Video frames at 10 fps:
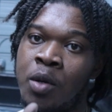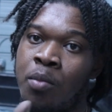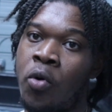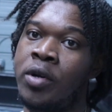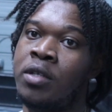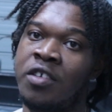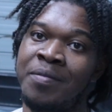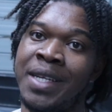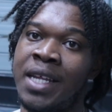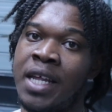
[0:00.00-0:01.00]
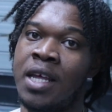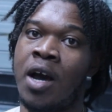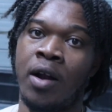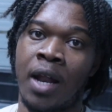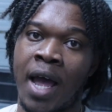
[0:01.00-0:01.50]
the importance of me needing
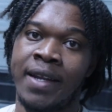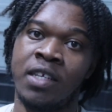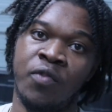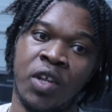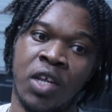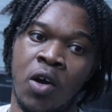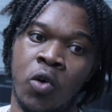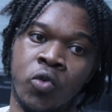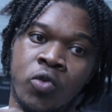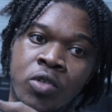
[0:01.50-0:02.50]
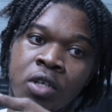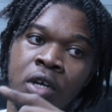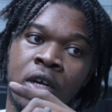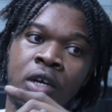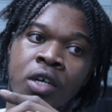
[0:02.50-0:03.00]
y'all to like these videos,
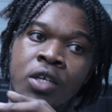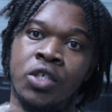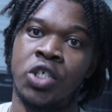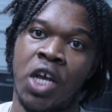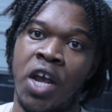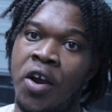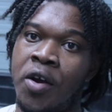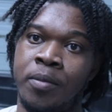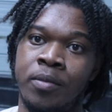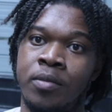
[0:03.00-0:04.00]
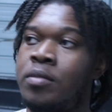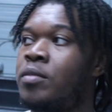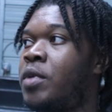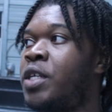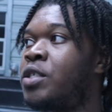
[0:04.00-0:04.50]
share them,
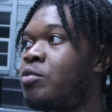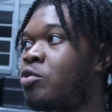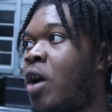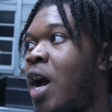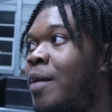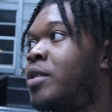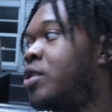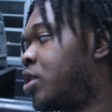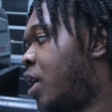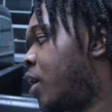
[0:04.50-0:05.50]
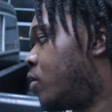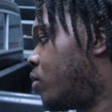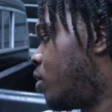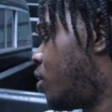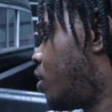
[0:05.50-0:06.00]
and subscribe to the channel,
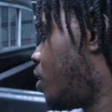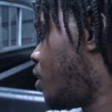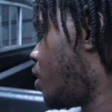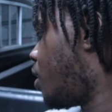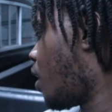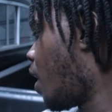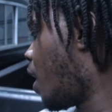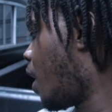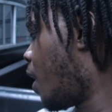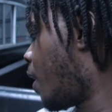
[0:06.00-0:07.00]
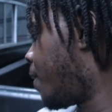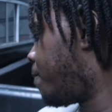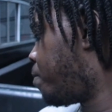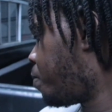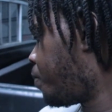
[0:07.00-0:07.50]

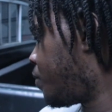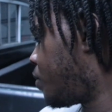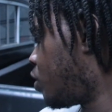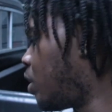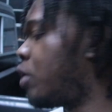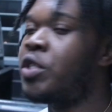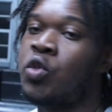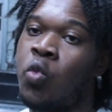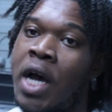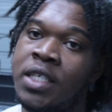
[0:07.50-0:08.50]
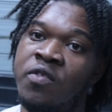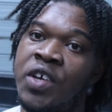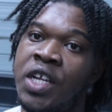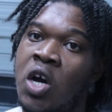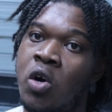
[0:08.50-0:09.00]
and you know, just watch the
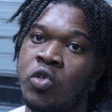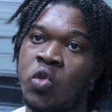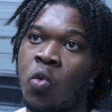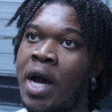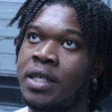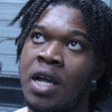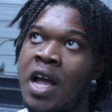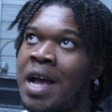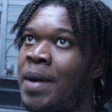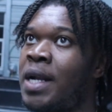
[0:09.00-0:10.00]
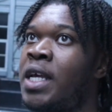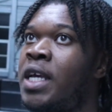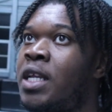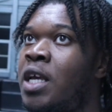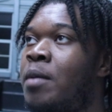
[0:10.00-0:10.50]
videos. The watch time I
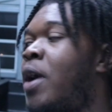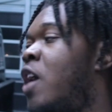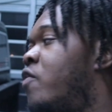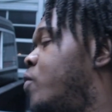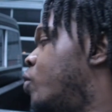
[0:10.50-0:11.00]
need to get paid from